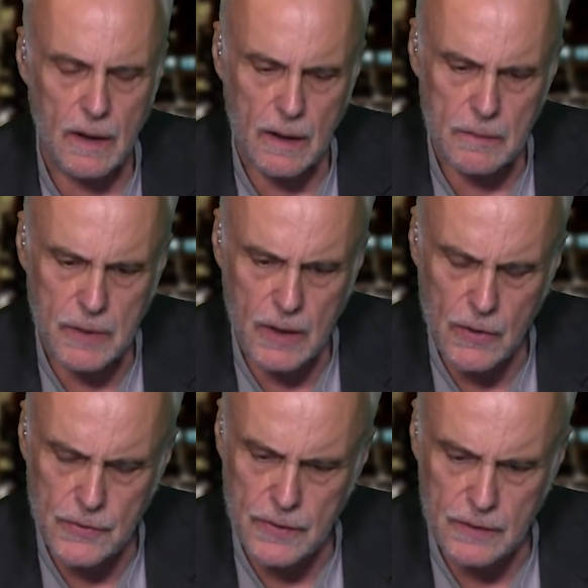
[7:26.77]
among
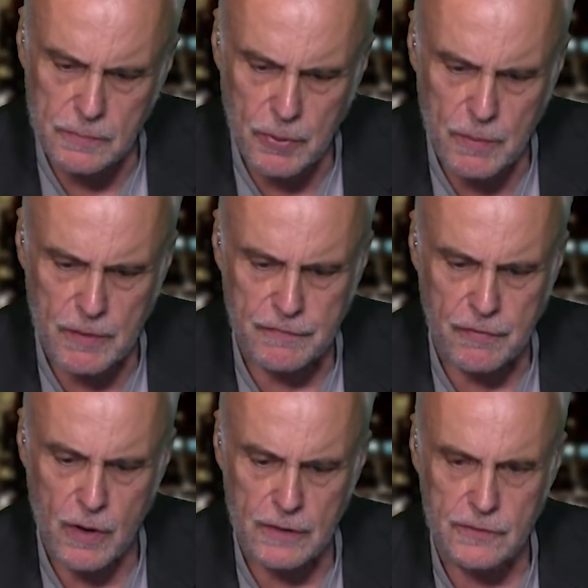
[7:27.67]
other things,
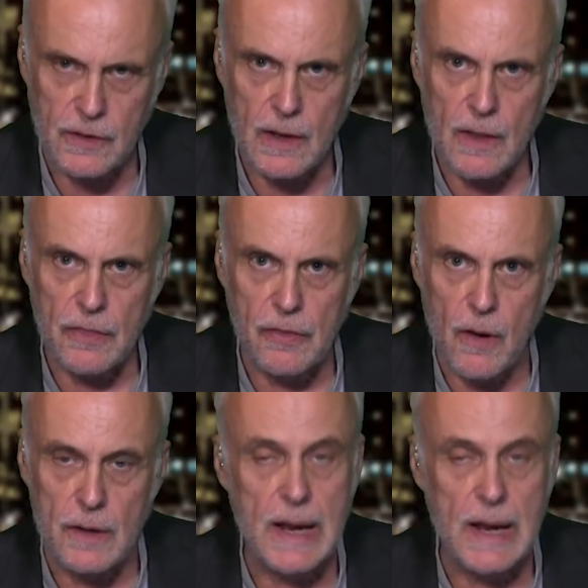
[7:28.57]
permafrost thaw.